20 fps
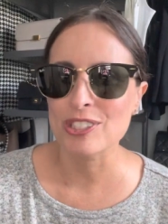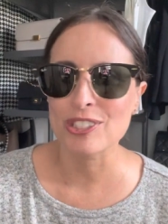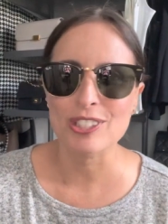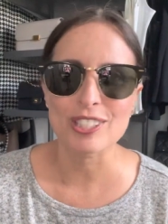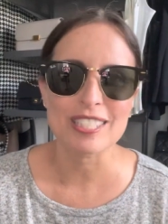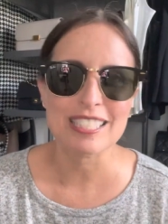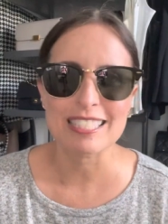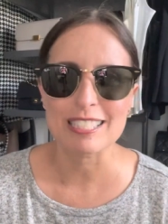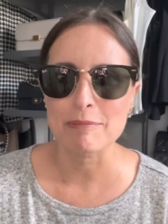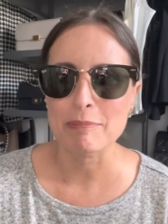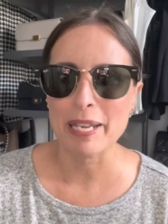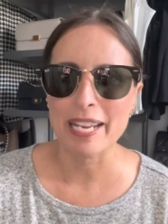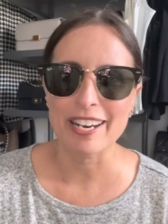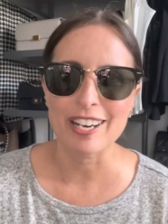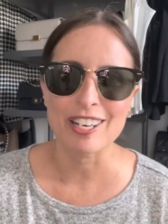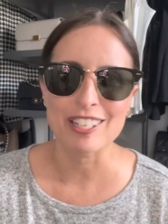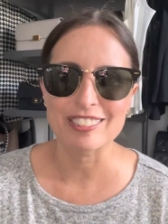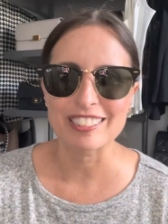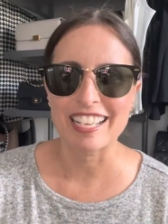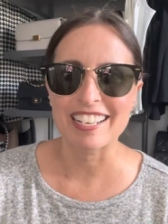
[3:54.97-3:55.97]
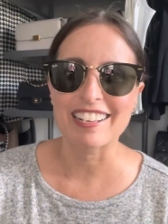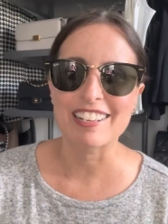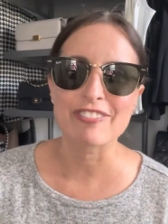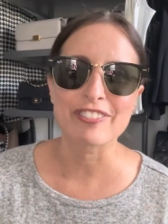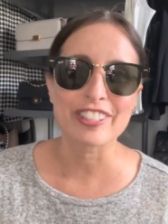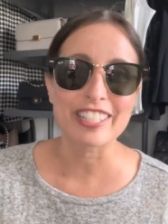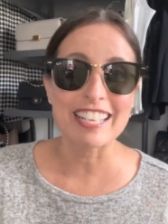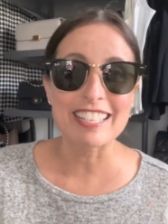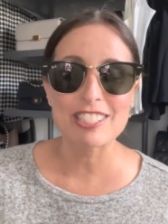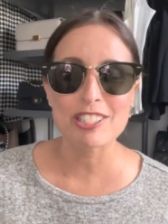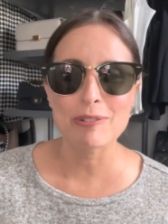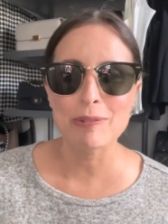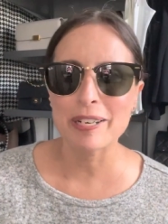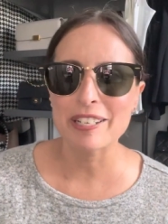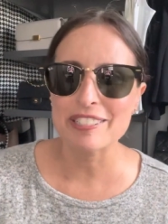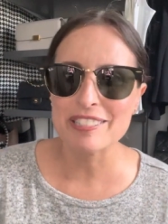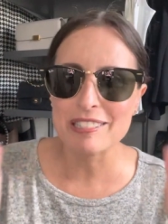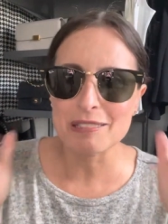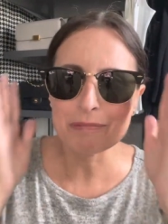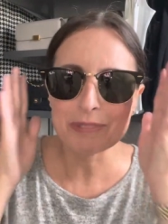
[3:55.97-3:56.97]
just a pair that I forget to wear
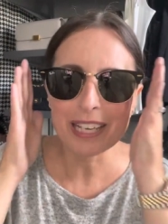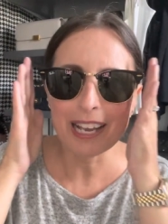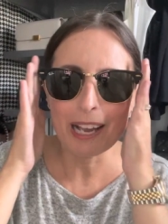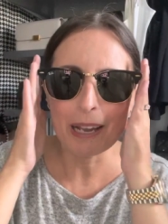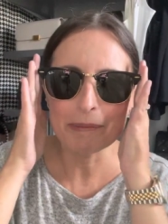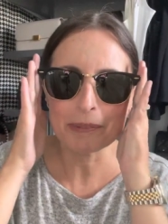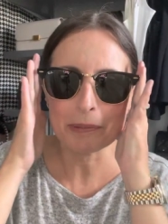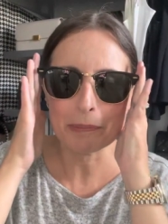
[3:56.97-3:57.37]
sometimes,